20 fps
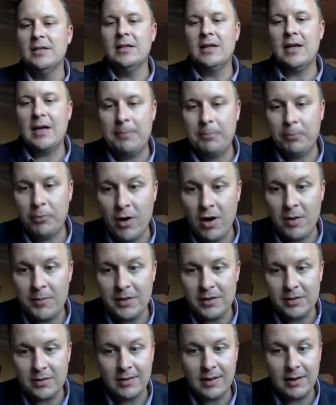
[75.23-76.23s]
I
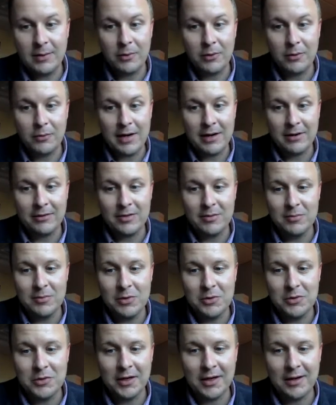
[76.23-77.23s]
promise they were around in
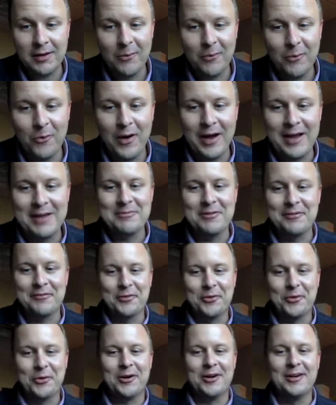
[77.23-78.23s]
music way
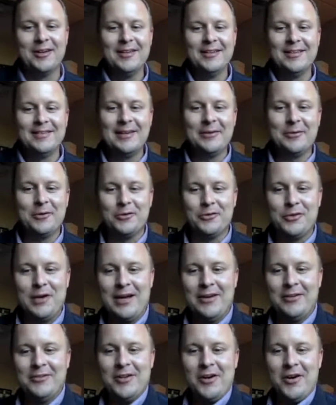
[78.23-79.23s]
before they were
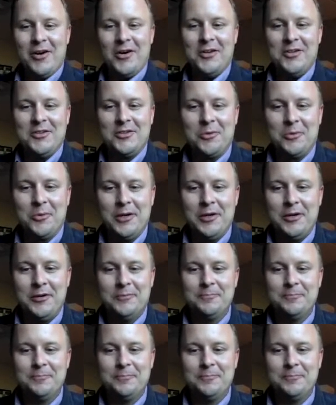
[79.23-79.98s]
around on Twitter.